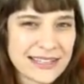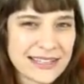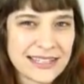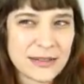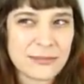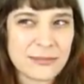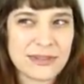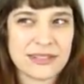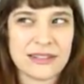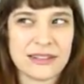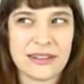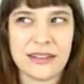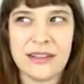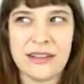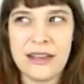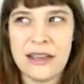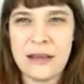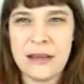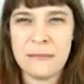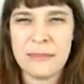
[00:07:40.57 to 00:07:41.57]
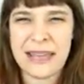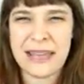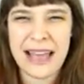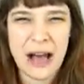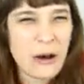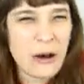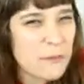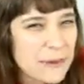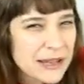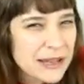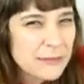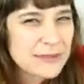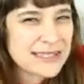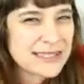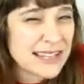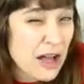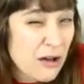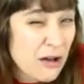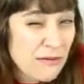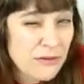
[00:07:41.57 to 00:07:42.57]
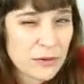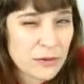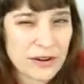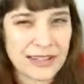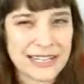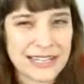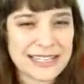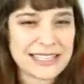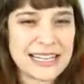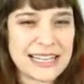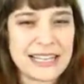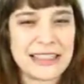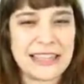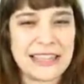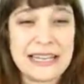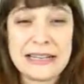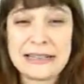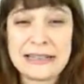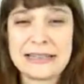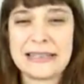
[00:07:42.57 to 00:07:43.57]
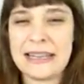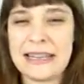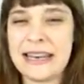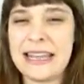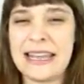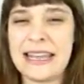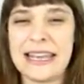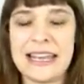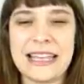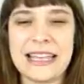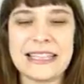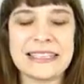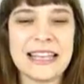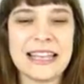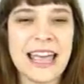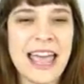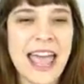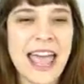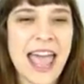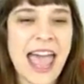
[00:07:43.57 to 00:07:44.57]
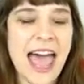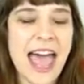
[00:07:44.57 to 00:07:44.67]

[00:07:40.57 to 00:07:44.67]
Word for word: seems to be helping himself, or at least he thinks that he is.